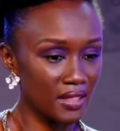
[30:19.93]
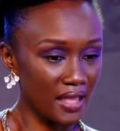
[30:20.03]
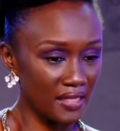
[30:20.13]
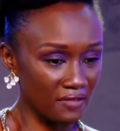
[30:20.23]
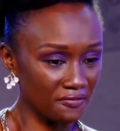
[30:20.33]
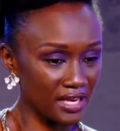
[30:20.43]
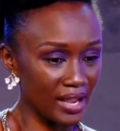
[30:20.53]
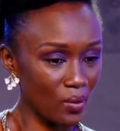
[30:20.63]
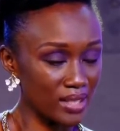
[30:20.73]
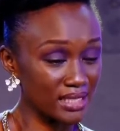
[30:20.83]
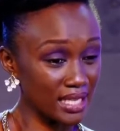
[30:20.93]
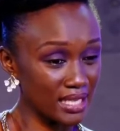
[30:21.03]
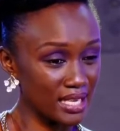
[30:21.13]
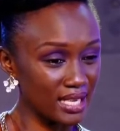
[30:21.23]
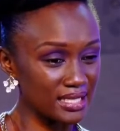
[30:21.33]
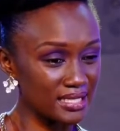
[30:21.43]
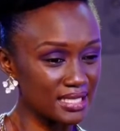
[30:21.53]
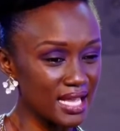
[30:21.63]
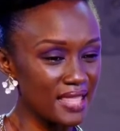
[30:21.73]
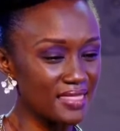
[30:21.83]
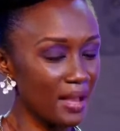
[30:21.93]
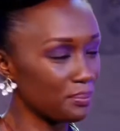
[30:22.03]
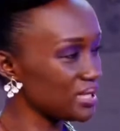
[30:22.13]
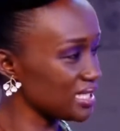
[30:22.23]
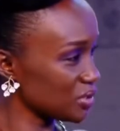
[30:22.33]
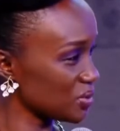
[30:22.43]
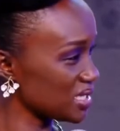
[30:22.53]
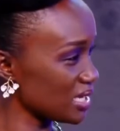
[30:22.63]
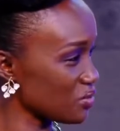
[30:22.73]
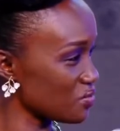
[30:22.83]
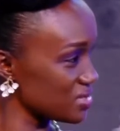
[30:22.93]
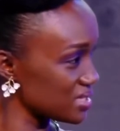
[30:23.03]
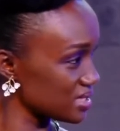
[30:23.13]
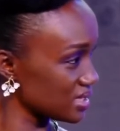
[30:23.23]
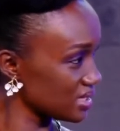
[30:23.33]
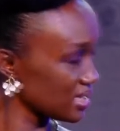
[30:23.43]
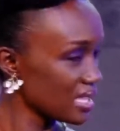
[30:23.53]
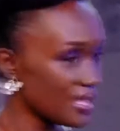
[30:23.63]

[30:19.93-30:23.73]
I feel like what I hear is the ability to take risk,